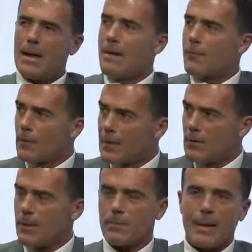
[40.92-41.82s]
And from
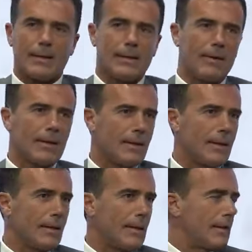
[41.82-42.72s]
this perspective, I
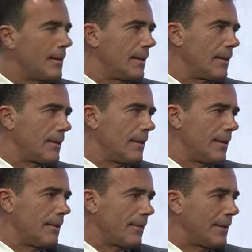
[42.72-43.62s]
think that
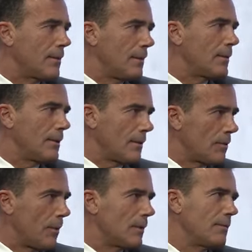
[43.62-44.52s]
the French citizens
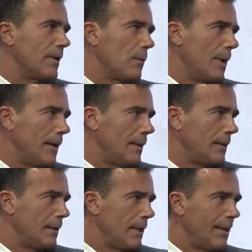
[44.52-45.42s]
responded very well.
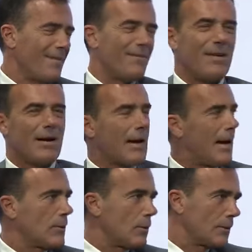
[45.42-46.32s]
Very
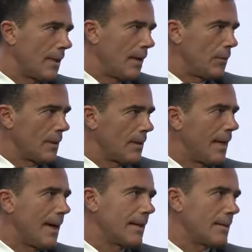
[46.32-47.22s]
high turnout, the
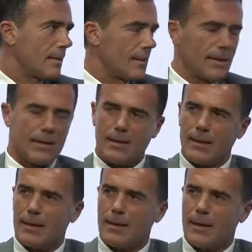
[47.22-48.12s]
highest since
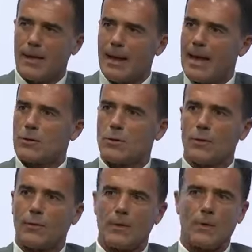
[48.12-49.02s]
the election
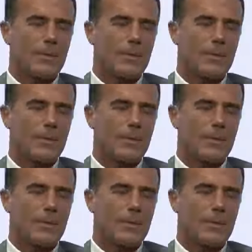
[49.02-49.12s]
of François